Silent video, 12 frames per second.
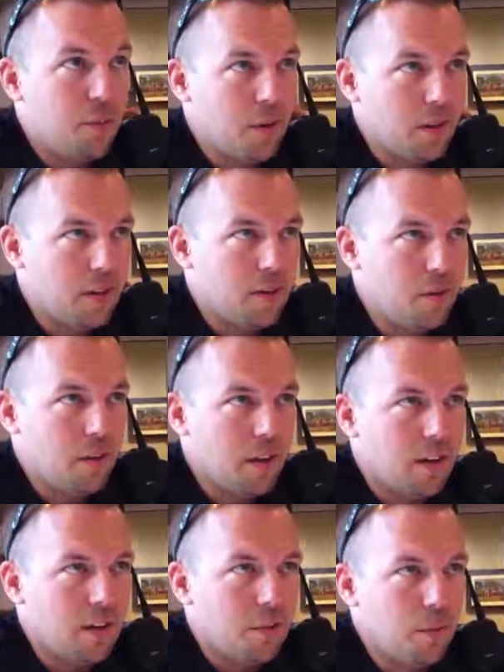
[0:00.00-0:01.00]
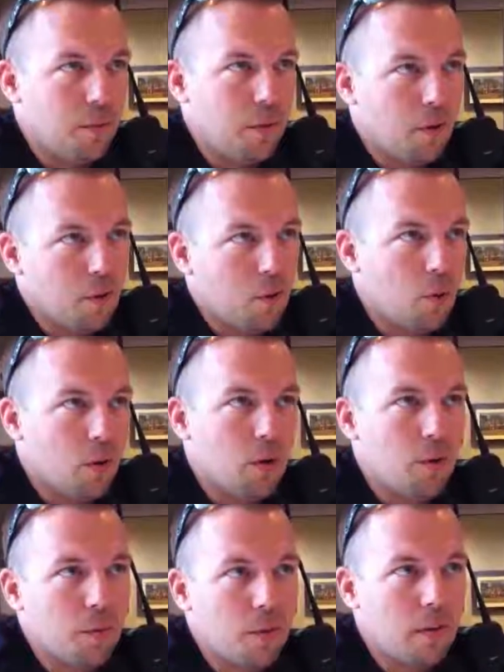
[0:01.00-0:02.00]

anybody could do that, they'd be a miracle worker.